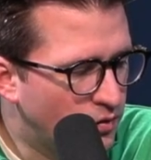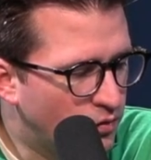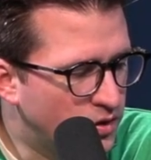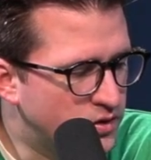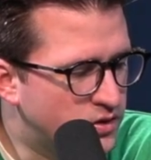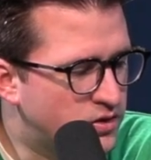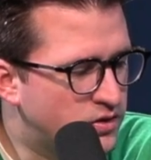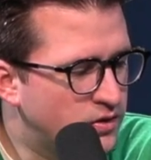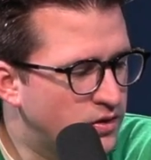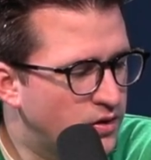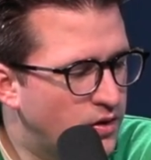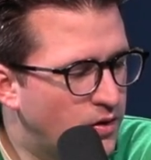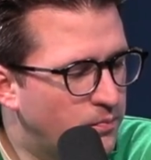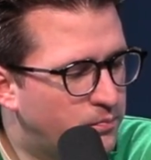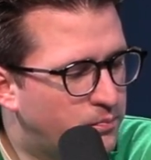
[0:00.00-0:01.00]
was
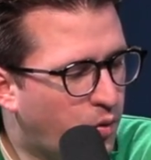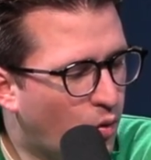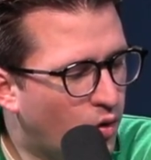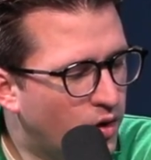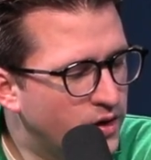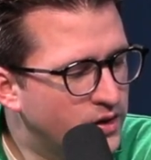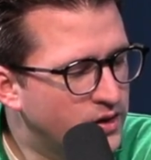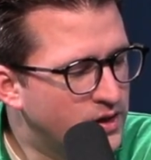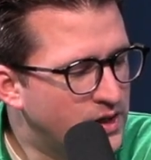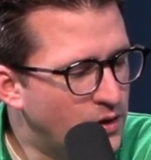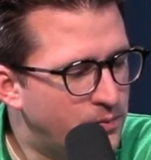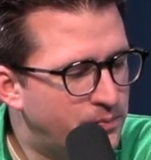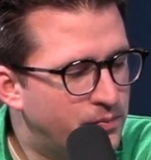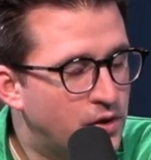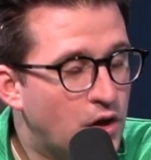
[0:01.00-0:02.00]
born. He
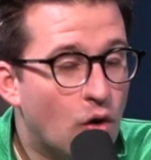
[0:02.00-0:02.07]
would